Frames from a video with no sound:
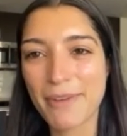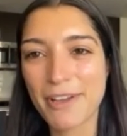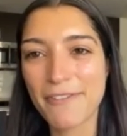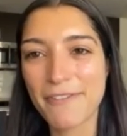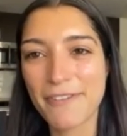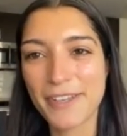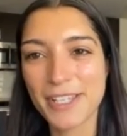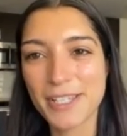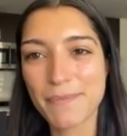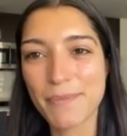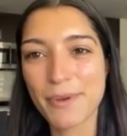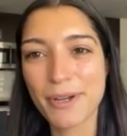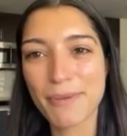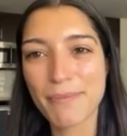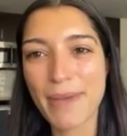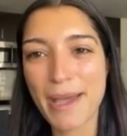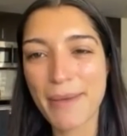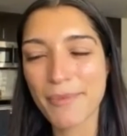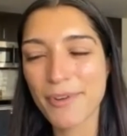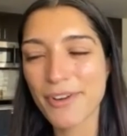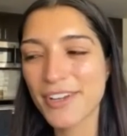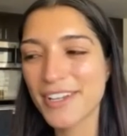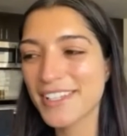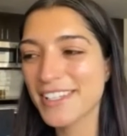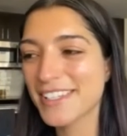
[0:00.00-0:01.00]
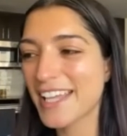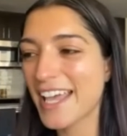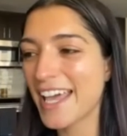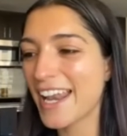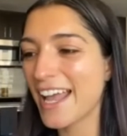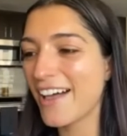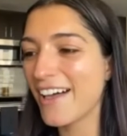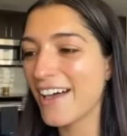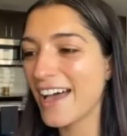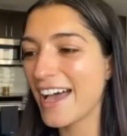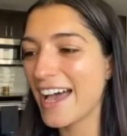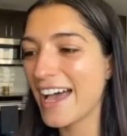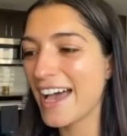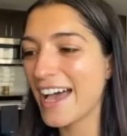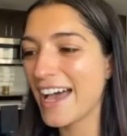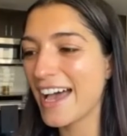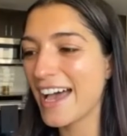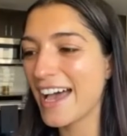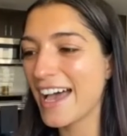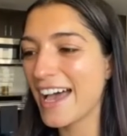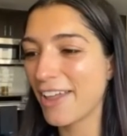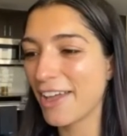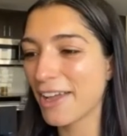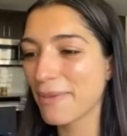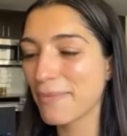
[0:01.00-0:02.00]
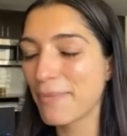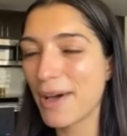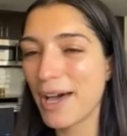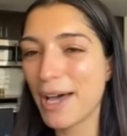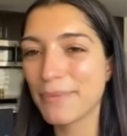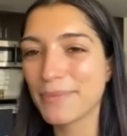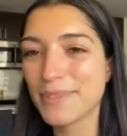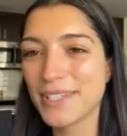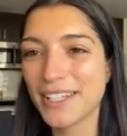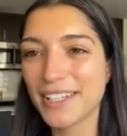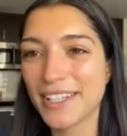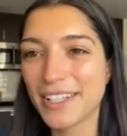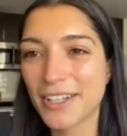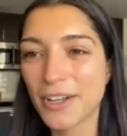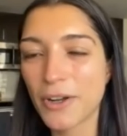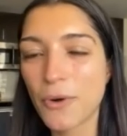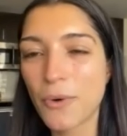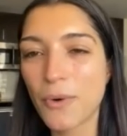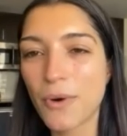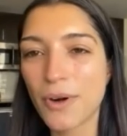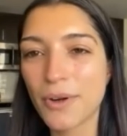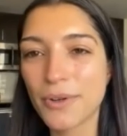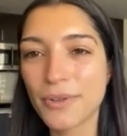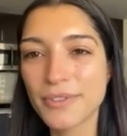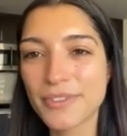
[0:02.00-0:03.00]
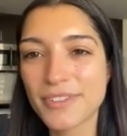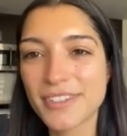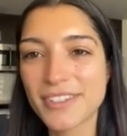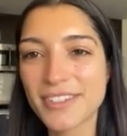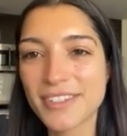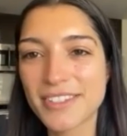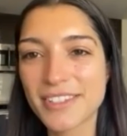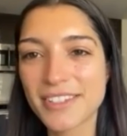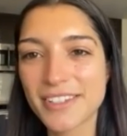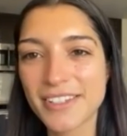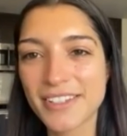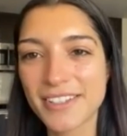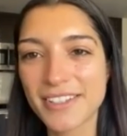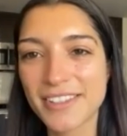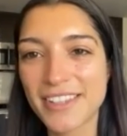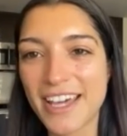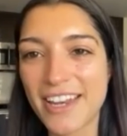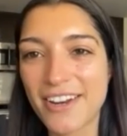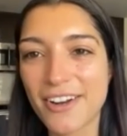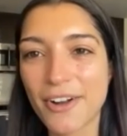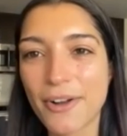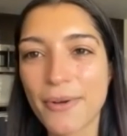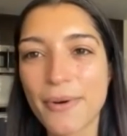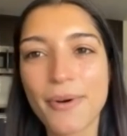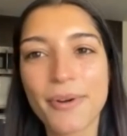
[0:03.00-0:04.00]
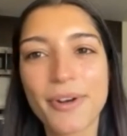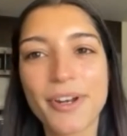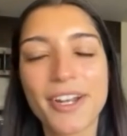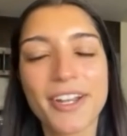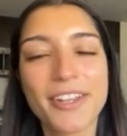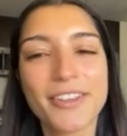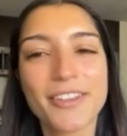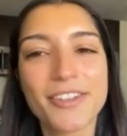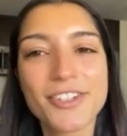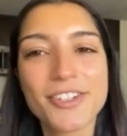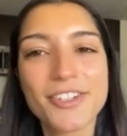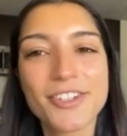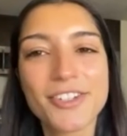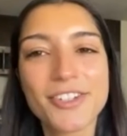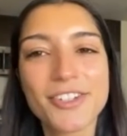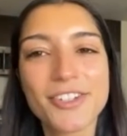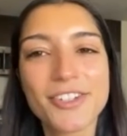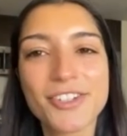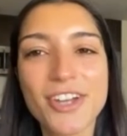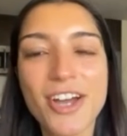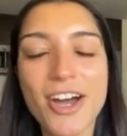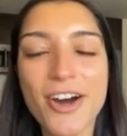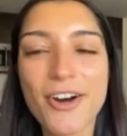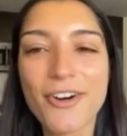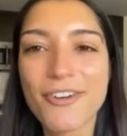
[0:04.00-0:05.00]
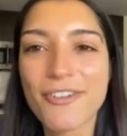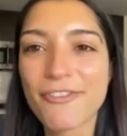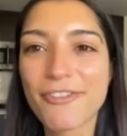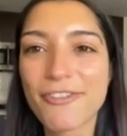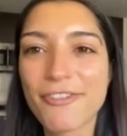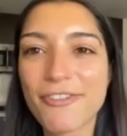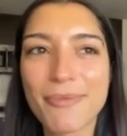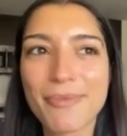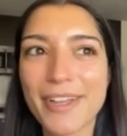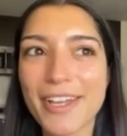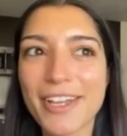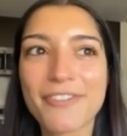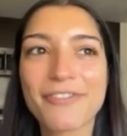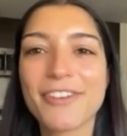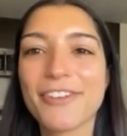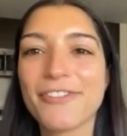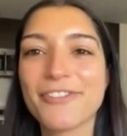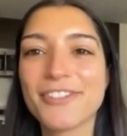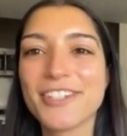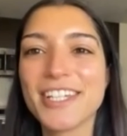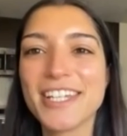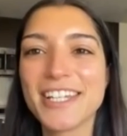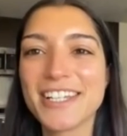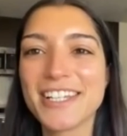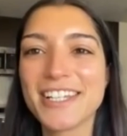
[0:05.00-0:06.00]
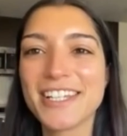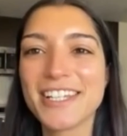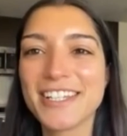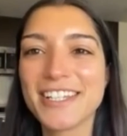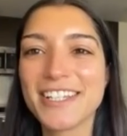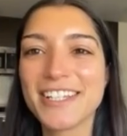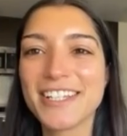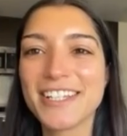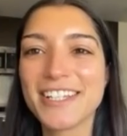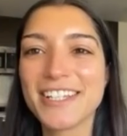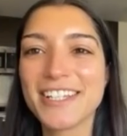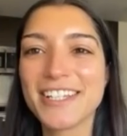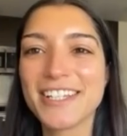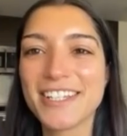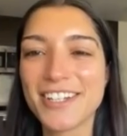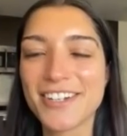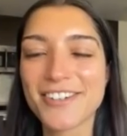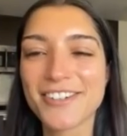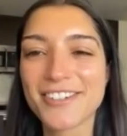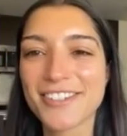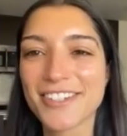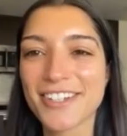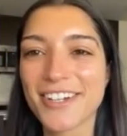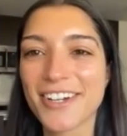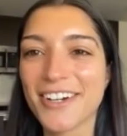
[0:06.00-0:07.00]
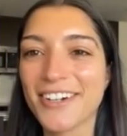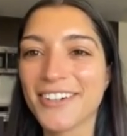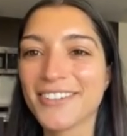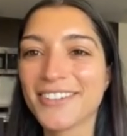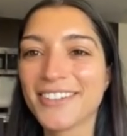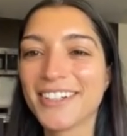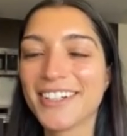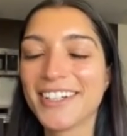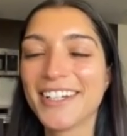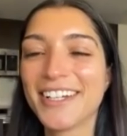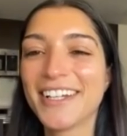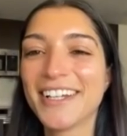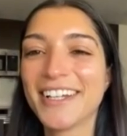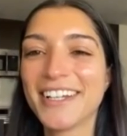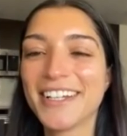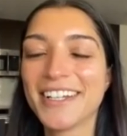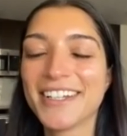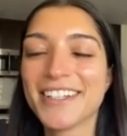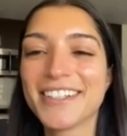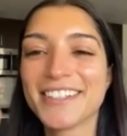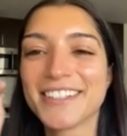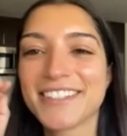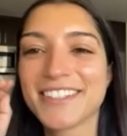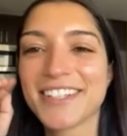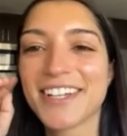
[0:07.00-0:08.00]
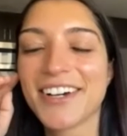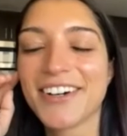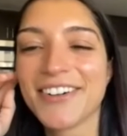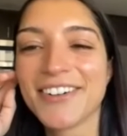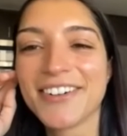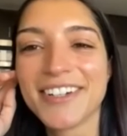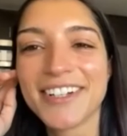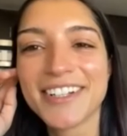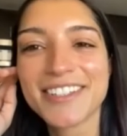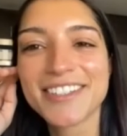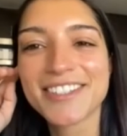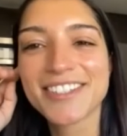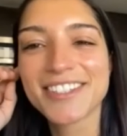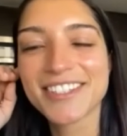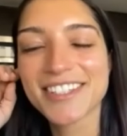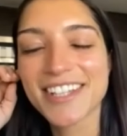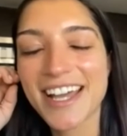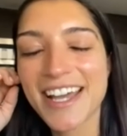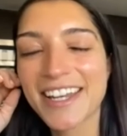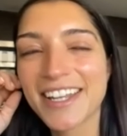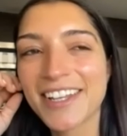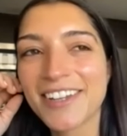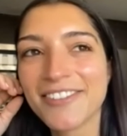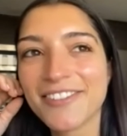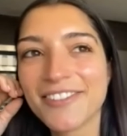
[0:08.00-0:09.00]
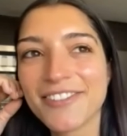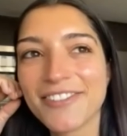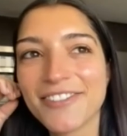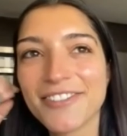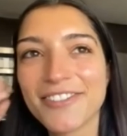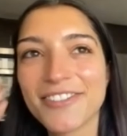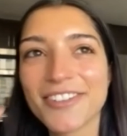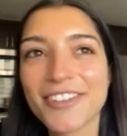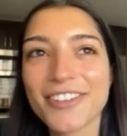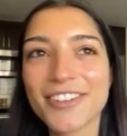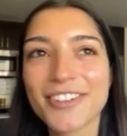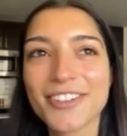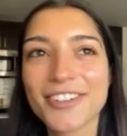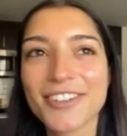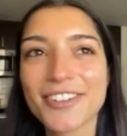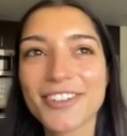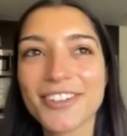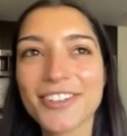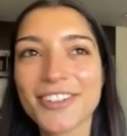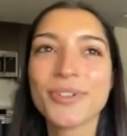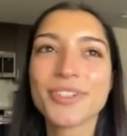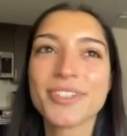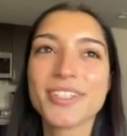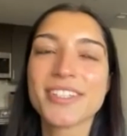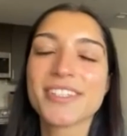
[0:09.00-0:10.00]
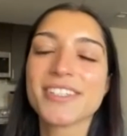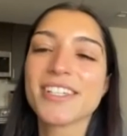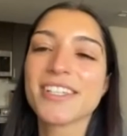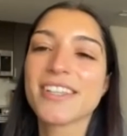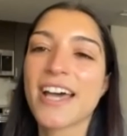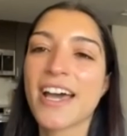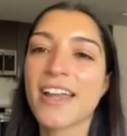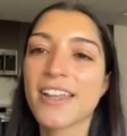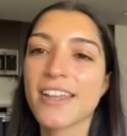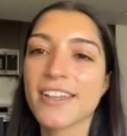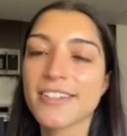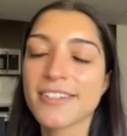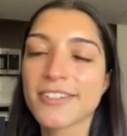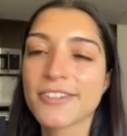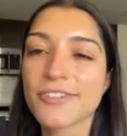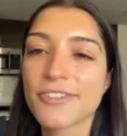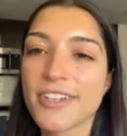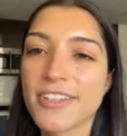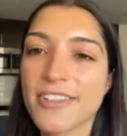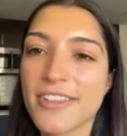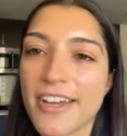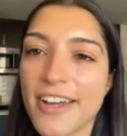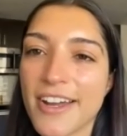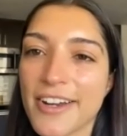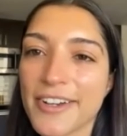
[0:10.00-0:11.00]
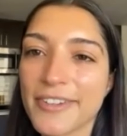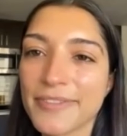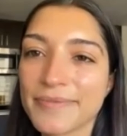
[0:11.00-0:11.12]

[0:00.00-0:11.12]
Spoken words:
book memories and I'll have like Bob Dylan quotes that are quoted in the show from like 15 years ago. So it's just kind of cool to see that history there.